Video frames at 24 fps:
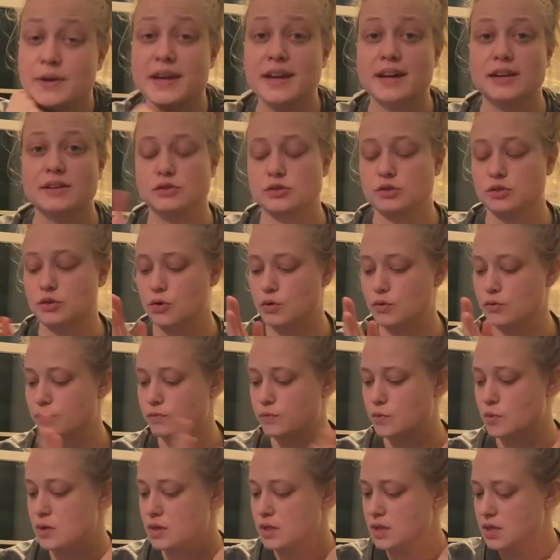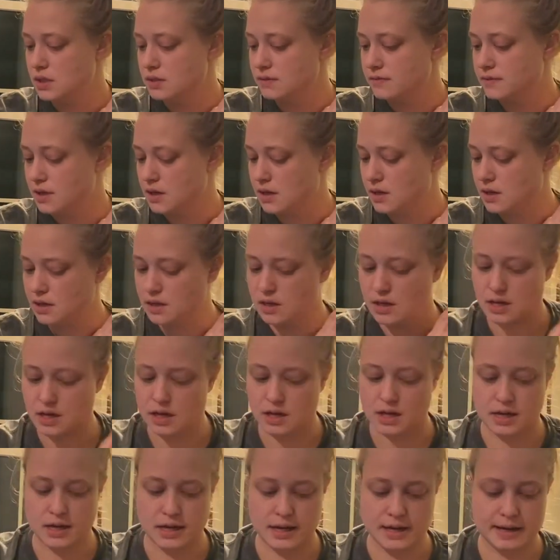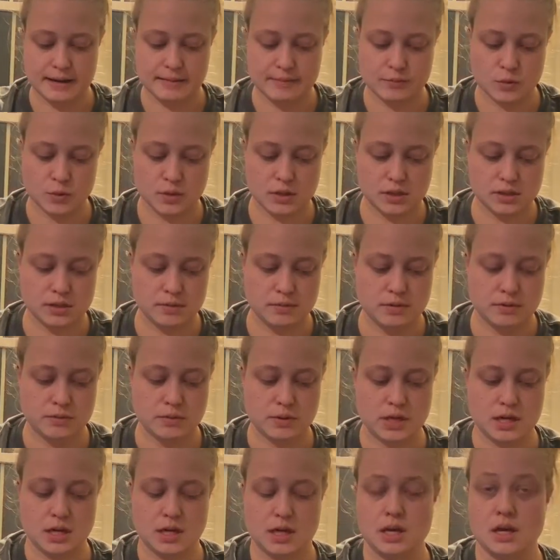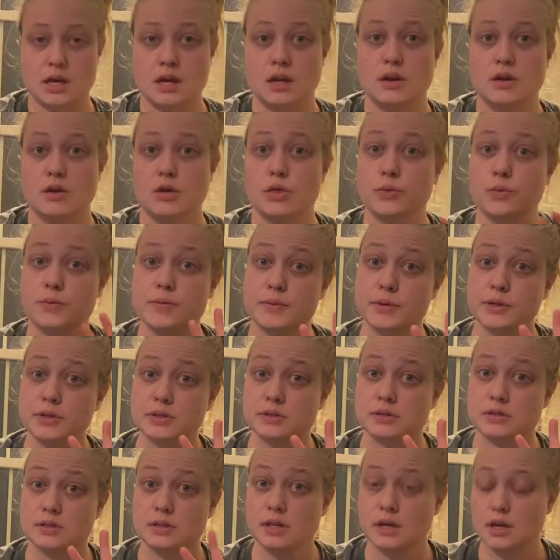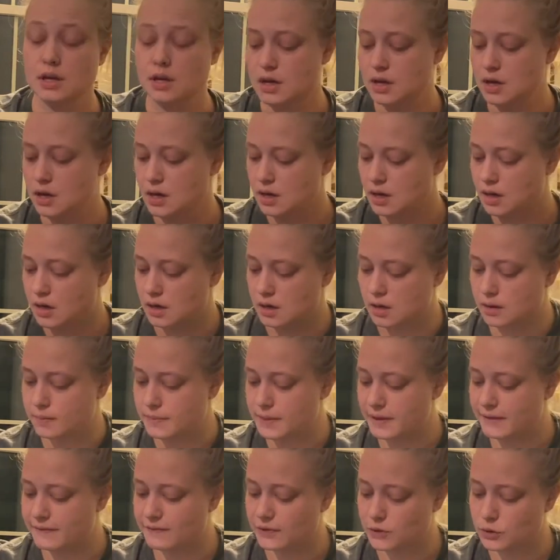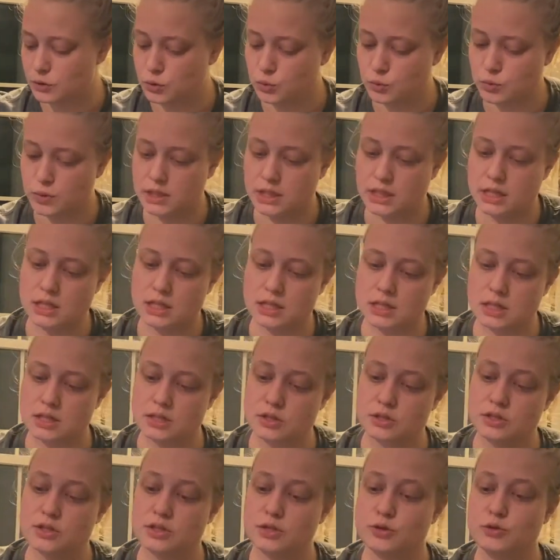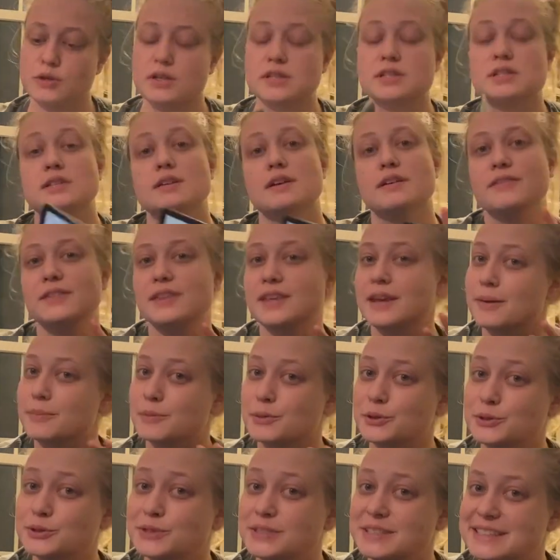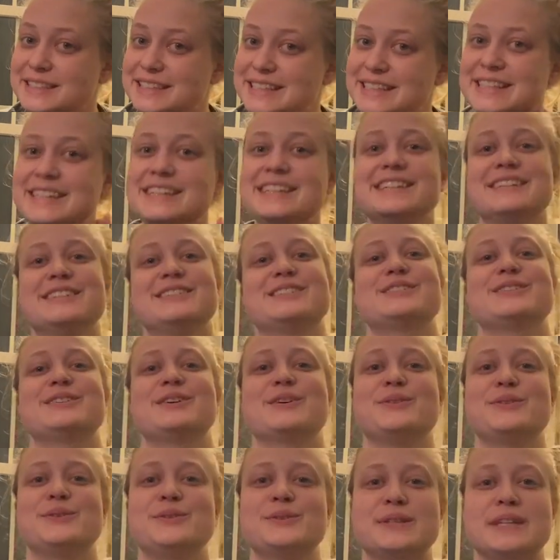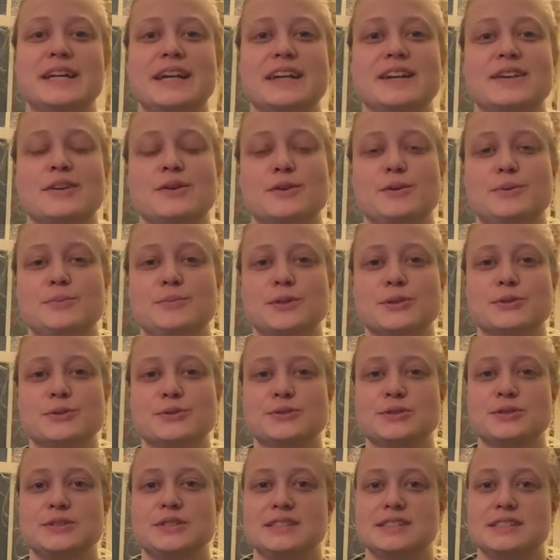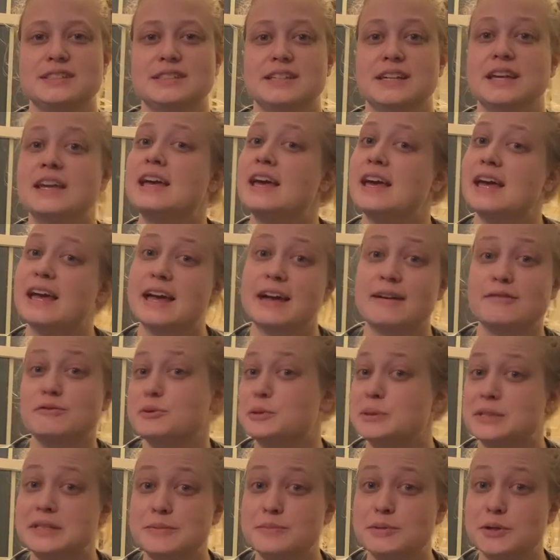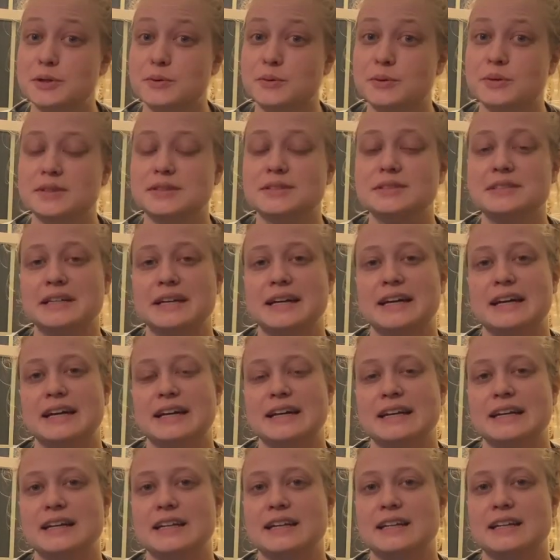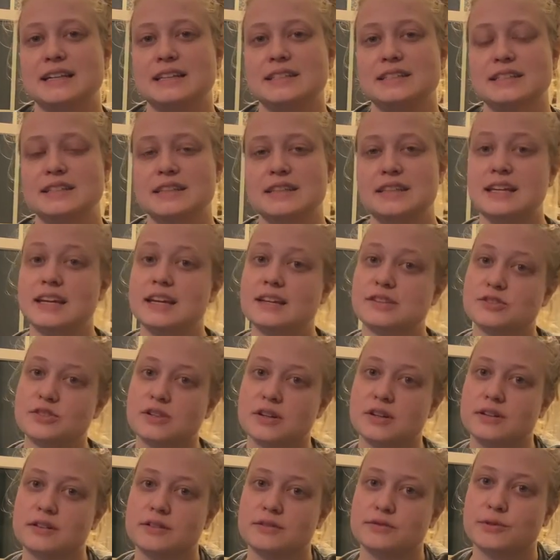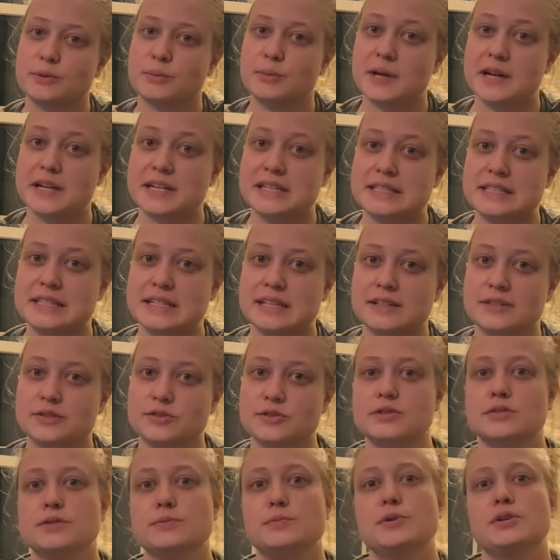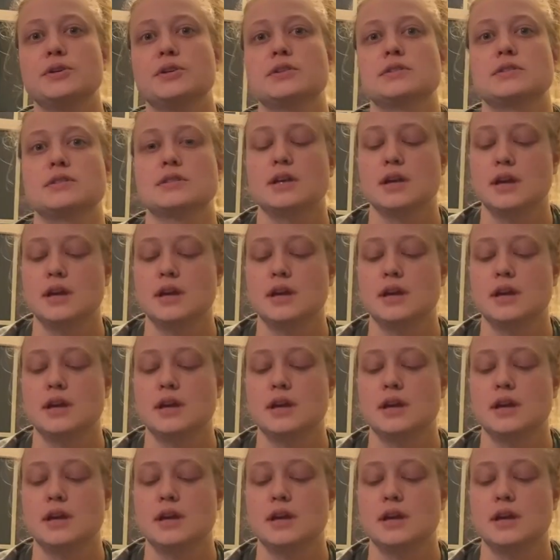So for this vlog, I am going to be reading 3 books. The first one is Trust of the Emerald Sea. So like almost everyone in the book world, I did the Kickstarter for Brandon Sanderson's books.